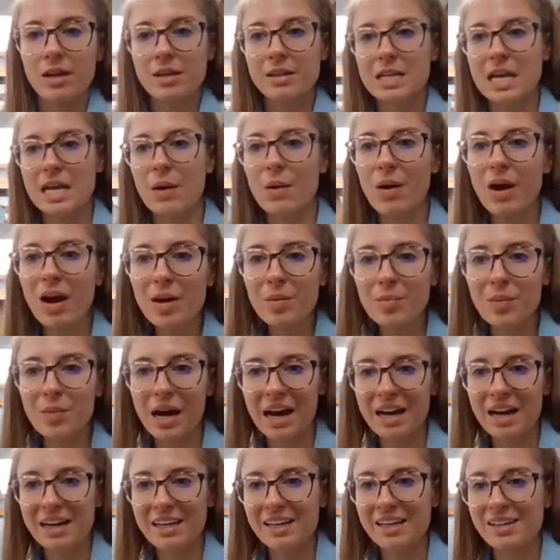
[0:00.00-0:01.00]
Now, our
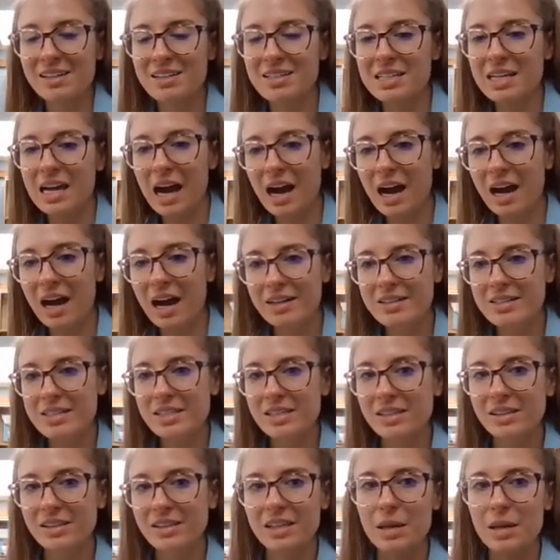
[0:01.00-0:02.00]
body is
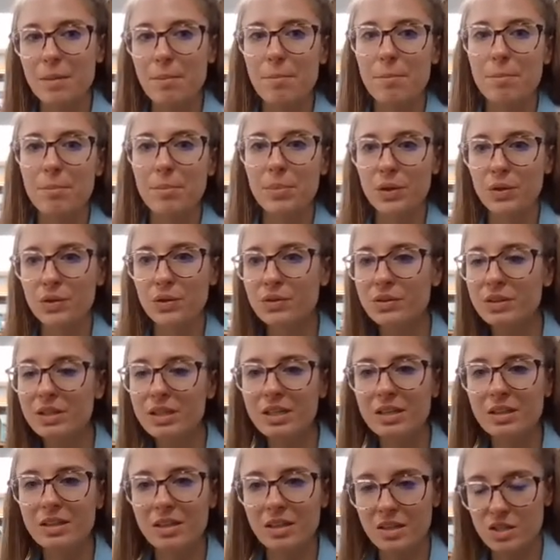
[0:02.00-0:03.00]
constantly
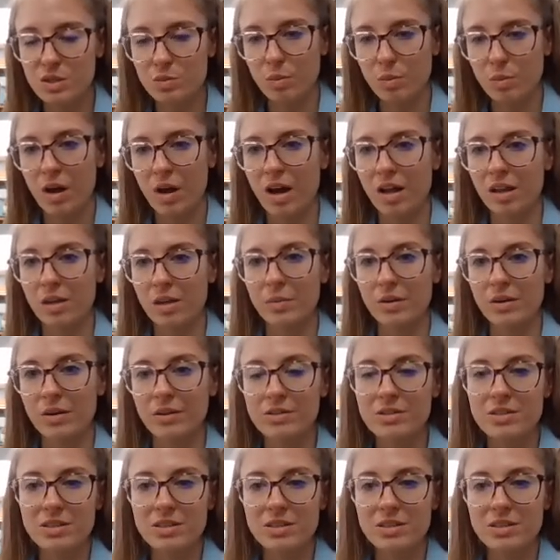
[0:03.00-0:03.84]
building these polymers.